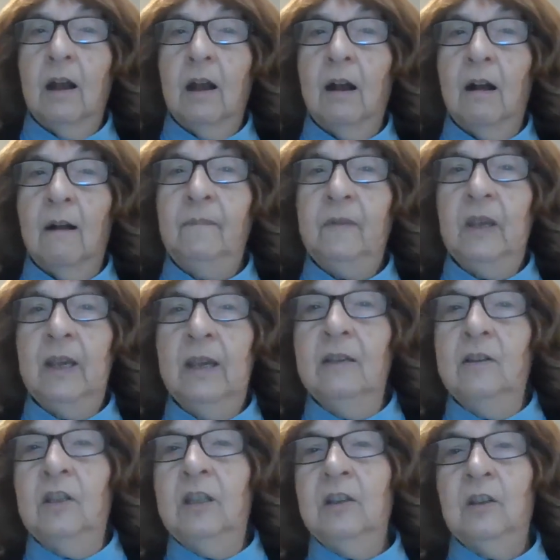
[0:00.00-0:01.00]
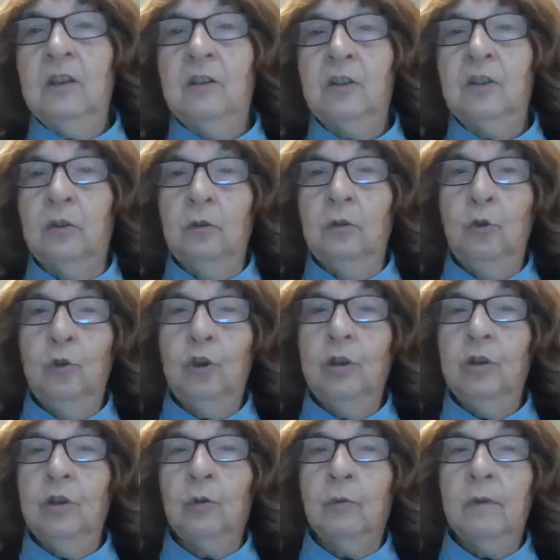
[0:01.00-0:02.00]
Um, is this a
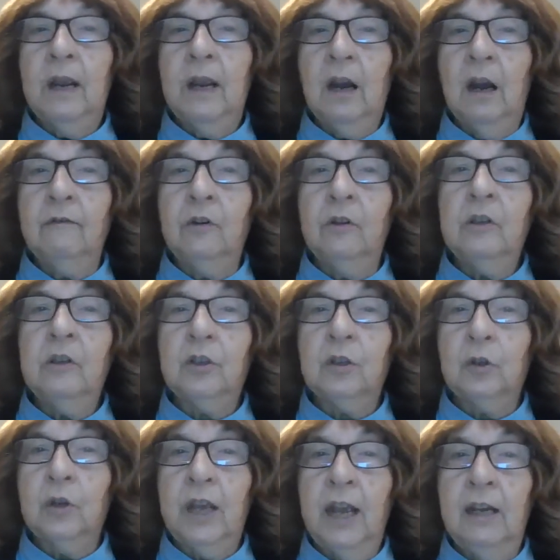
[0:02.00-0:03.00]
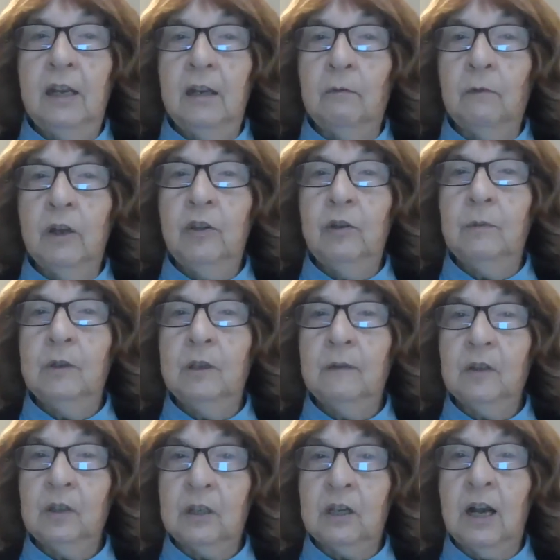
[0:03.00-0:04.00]
solution to recover the circadian rhythms of
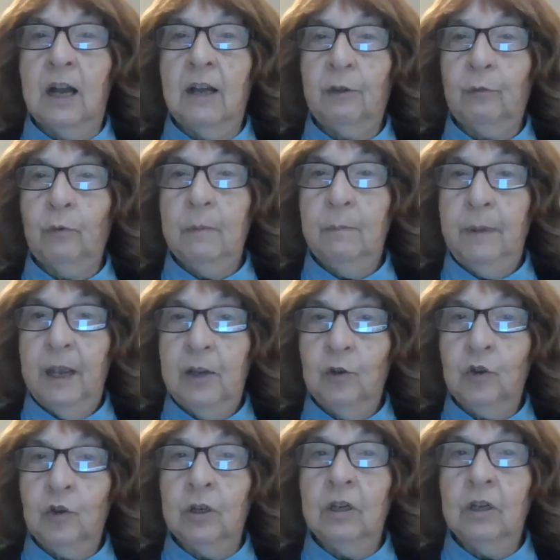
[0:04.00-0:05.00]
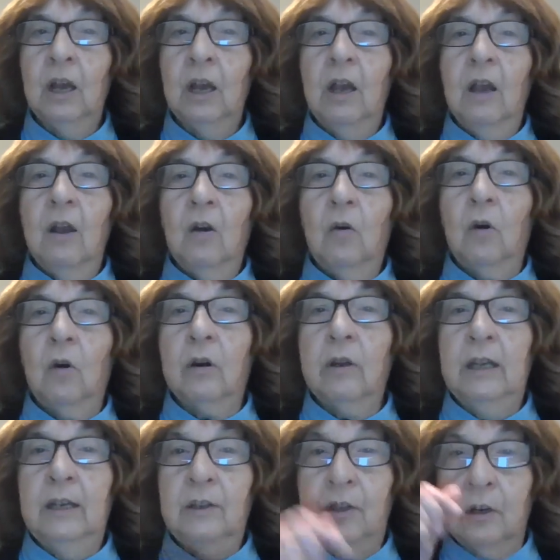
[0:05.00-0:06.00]
a SCA3 patient, or
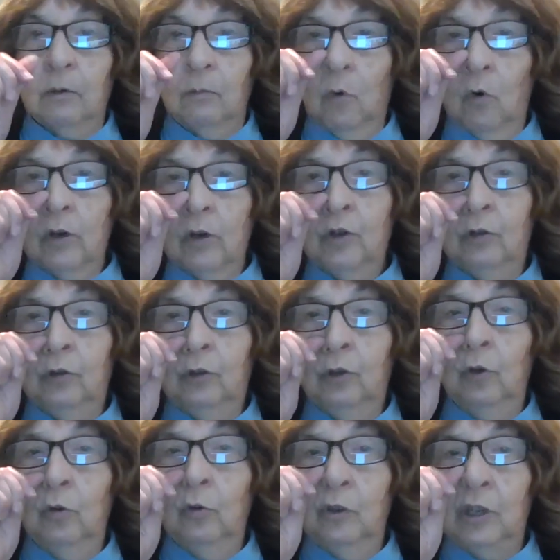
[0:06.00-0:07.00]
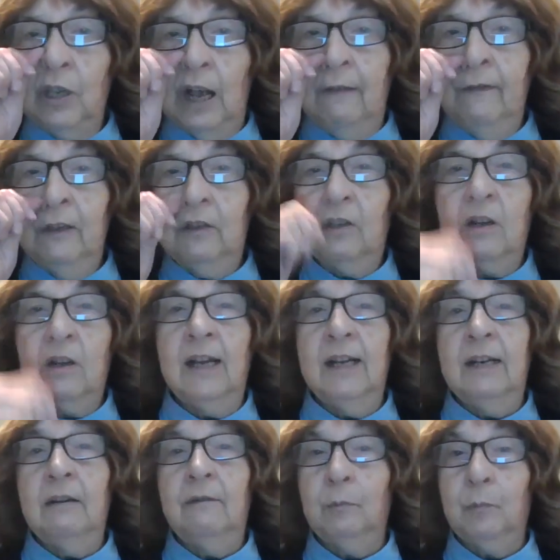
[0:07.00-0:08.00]
is there more to lose on this
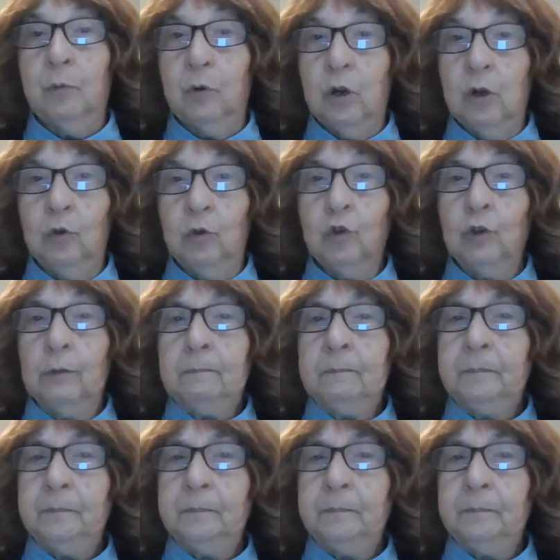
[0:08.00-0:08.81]
kind of approach?